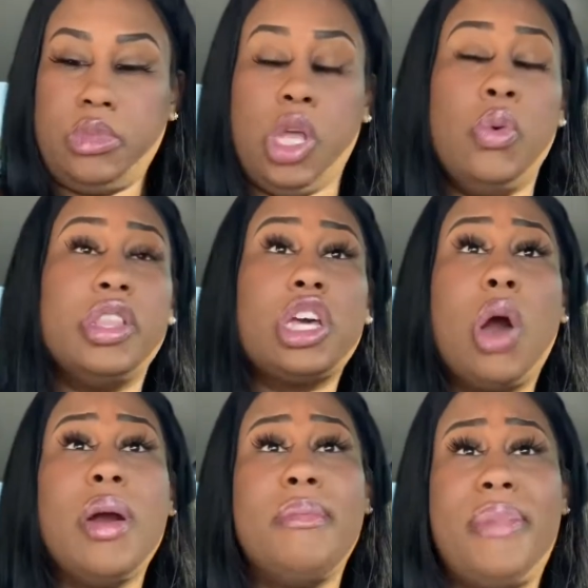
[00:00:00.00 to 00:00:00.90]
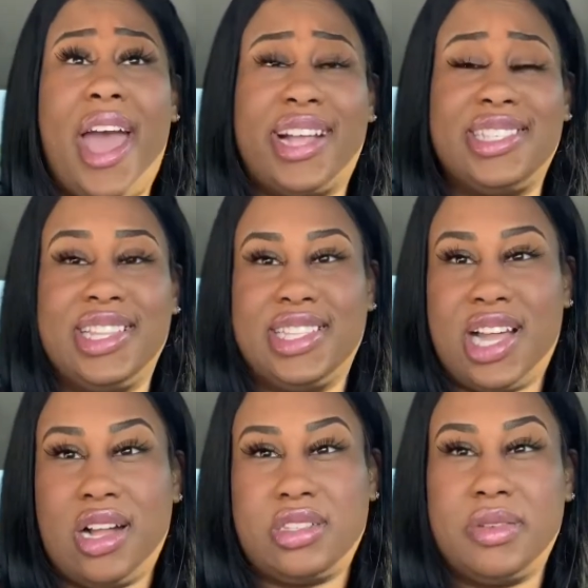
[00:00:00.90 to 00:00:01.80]
with going back to the
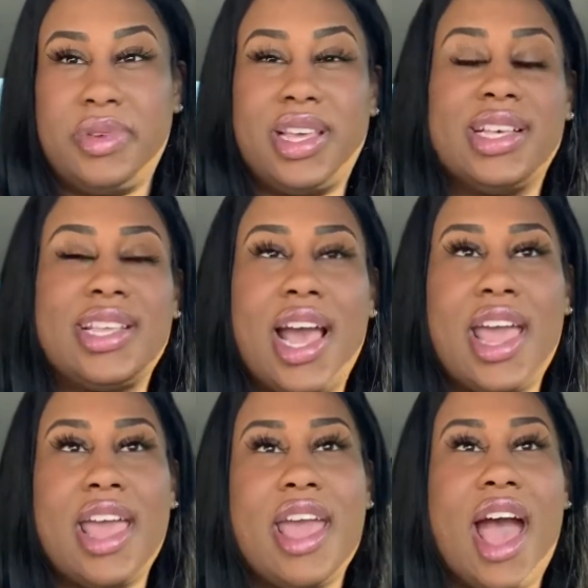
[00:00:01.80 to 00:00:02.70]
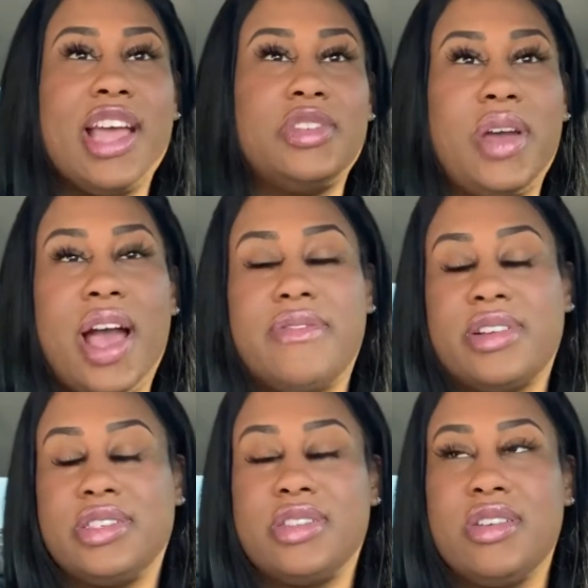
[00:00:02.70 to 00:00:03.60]
doctor, because I do have
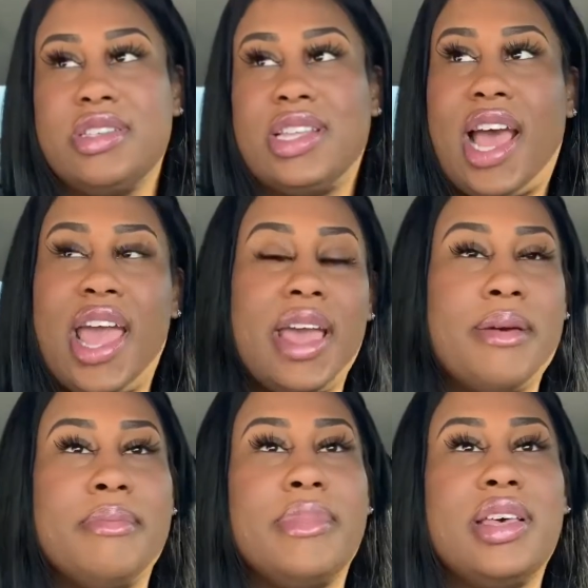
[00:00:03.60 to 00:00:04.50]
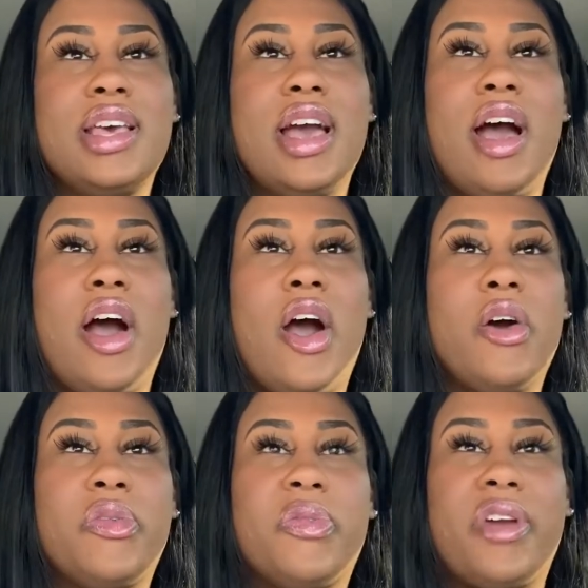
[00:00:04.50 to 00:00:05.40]
concerns, and I am
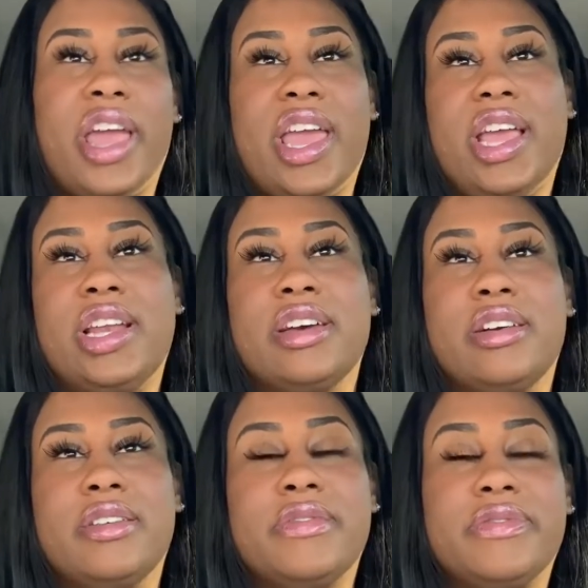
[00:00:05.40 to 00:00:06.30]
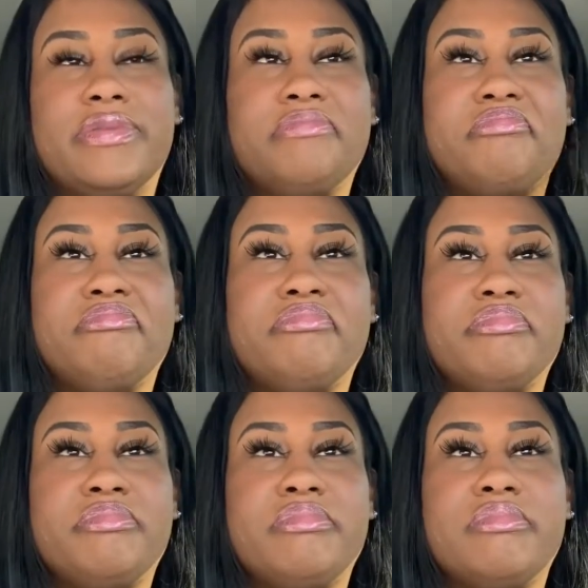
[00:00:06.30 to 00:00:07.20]
afraid
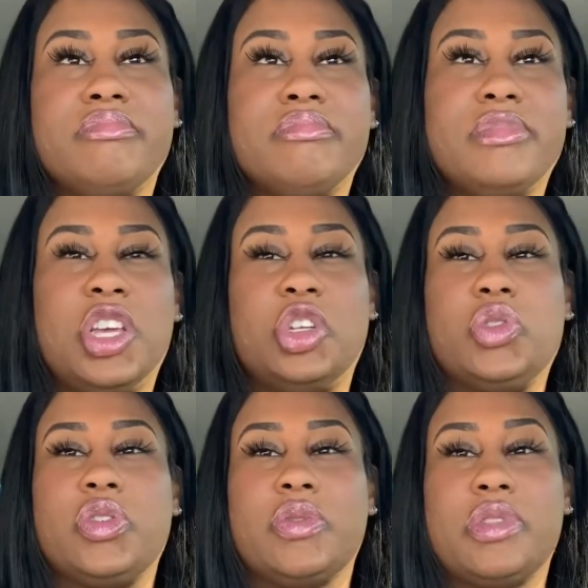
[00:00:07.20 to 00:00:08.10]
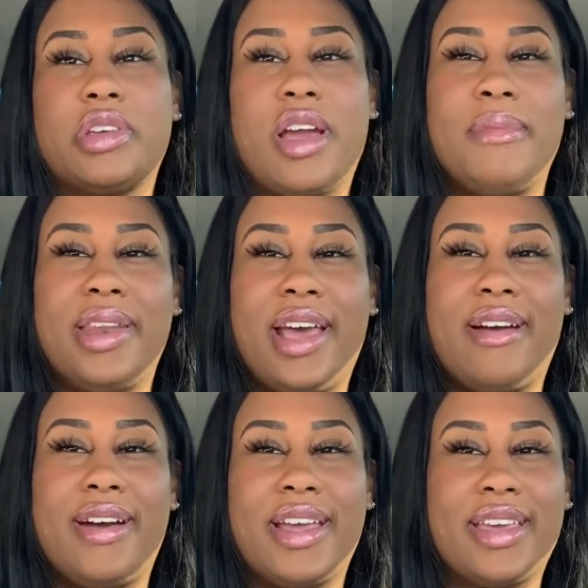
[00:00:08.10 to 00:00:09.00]
of the truth coming
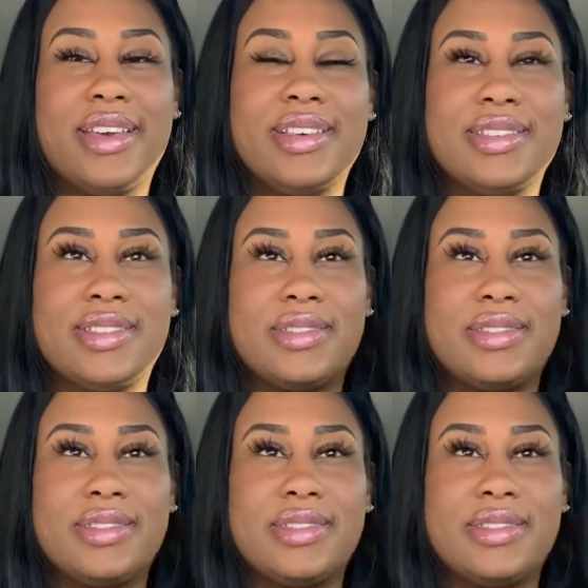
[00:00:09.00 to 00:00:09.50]
out, I guess.